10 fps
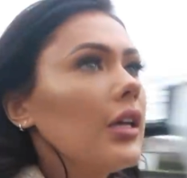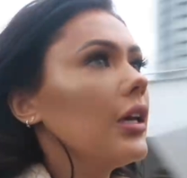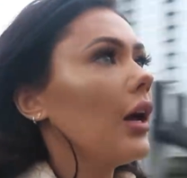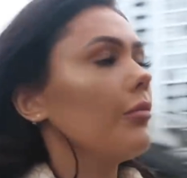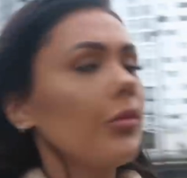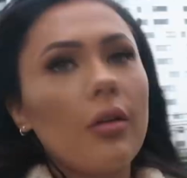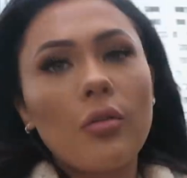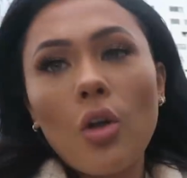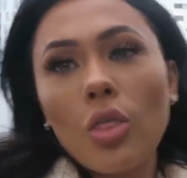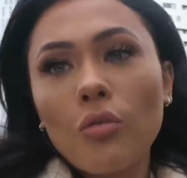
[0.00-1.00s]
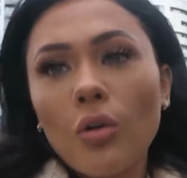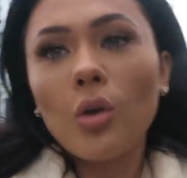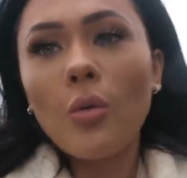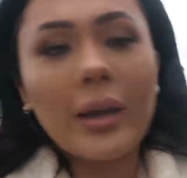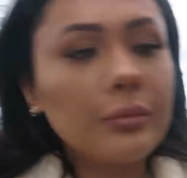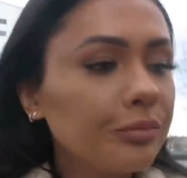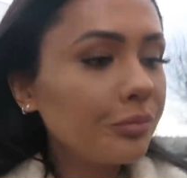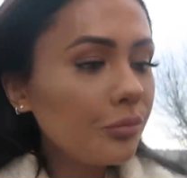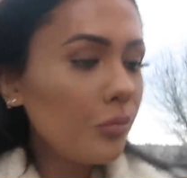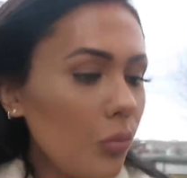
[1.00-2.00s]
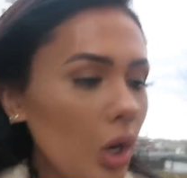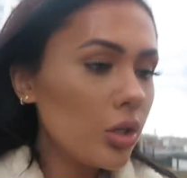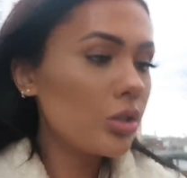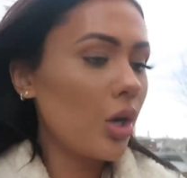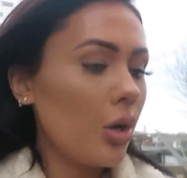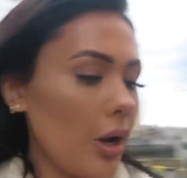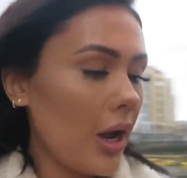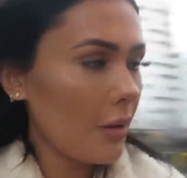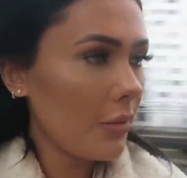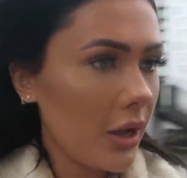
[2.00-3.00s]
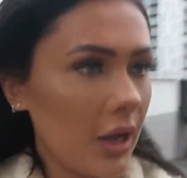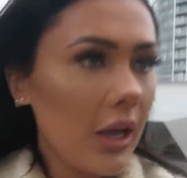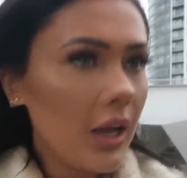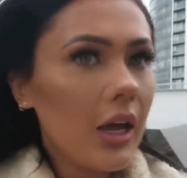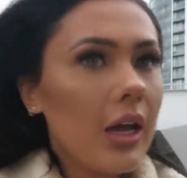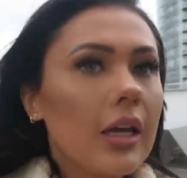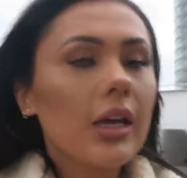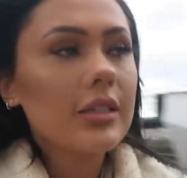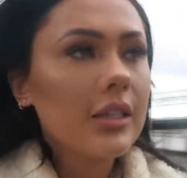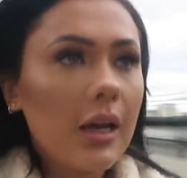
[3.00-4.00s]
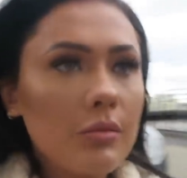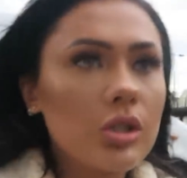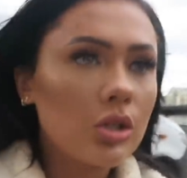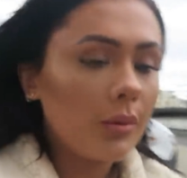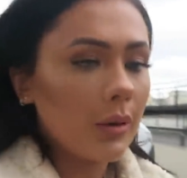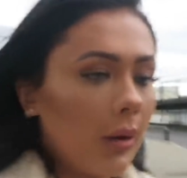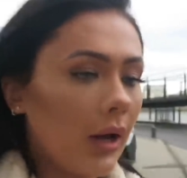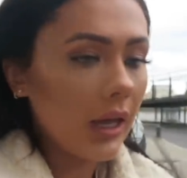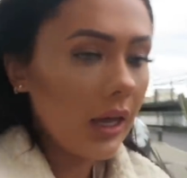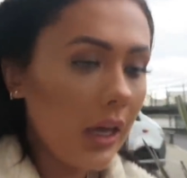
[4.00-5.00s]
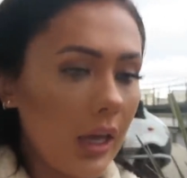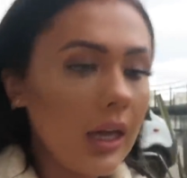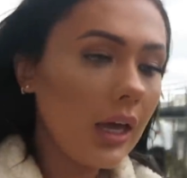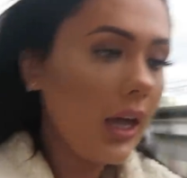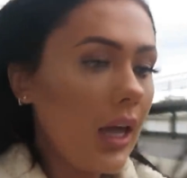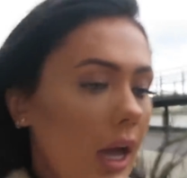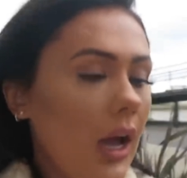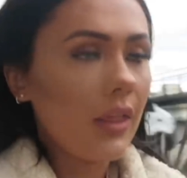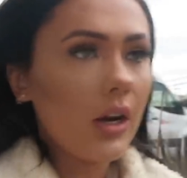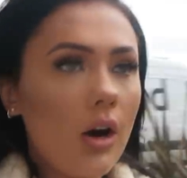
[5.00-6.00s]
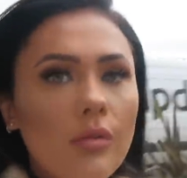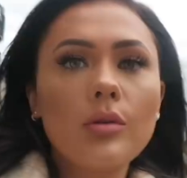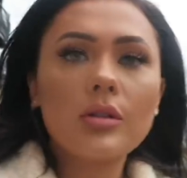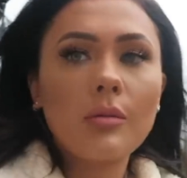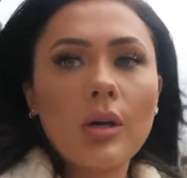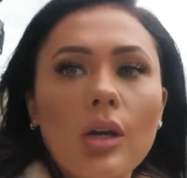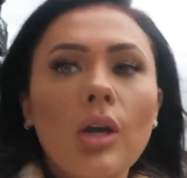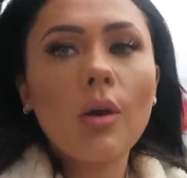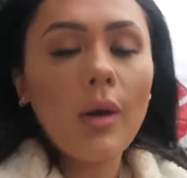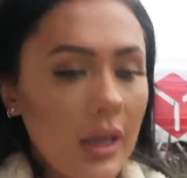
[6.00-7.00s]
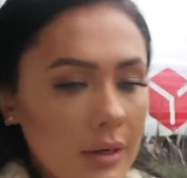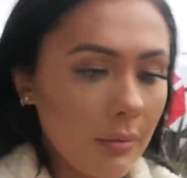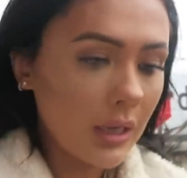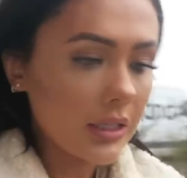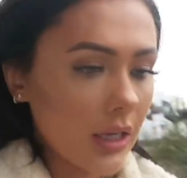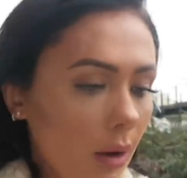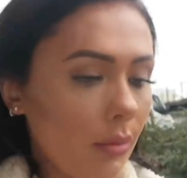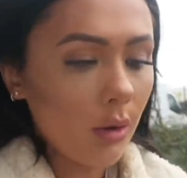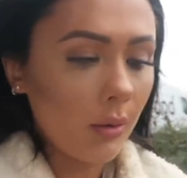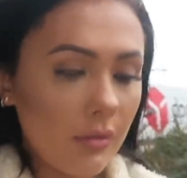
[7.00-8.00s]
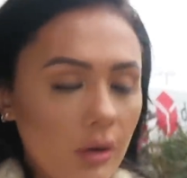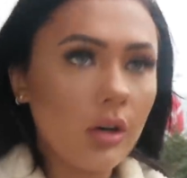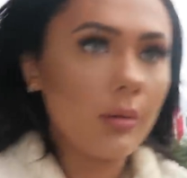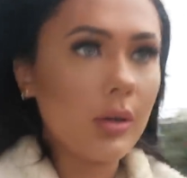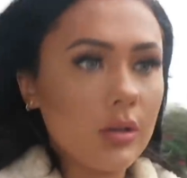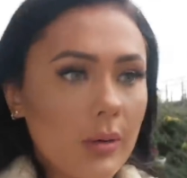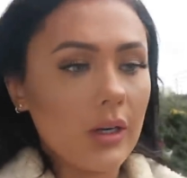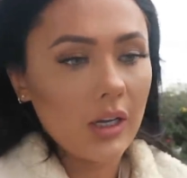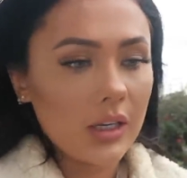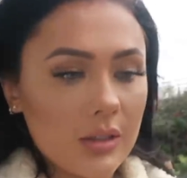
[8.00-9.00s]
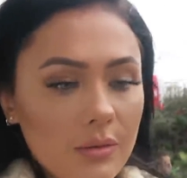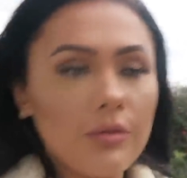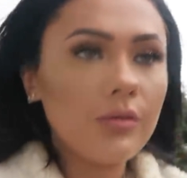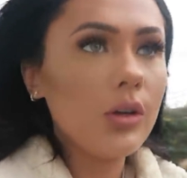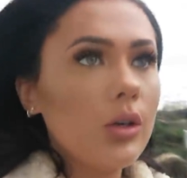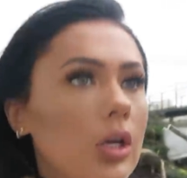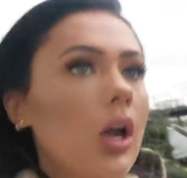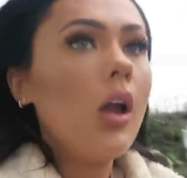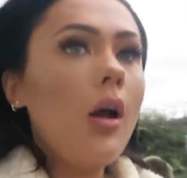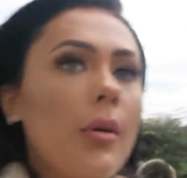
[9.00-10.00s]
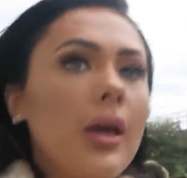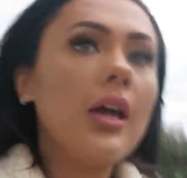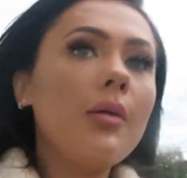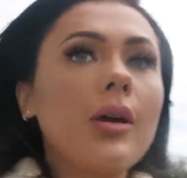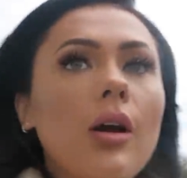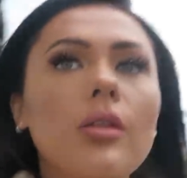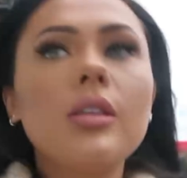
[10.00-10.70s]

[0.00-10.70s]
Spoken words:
Yep, I've gone the wrong way. So yesterday I'm just stopping by here, and then afterwards I'm gonna go and meet up with Hoda because we're gonna get some food. But here we go,